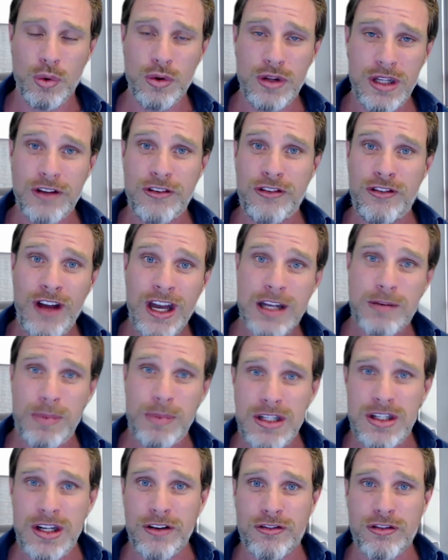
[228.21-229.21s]
the effect be
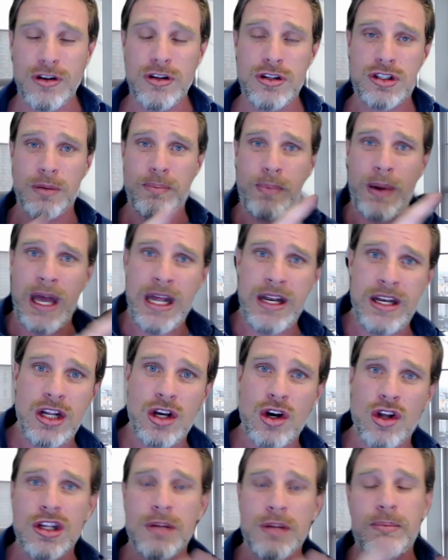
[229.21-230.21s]
different depending
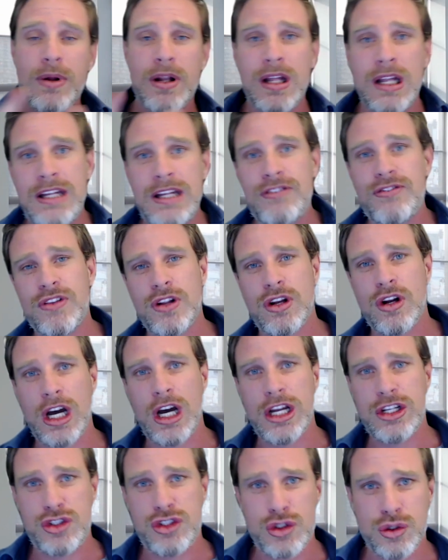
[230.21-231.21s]
on the belief that I
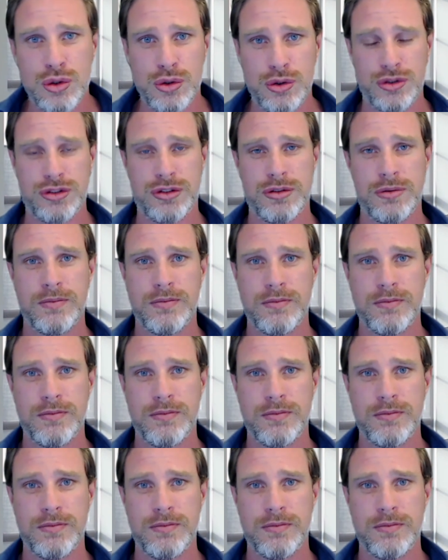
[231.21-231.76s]
choose?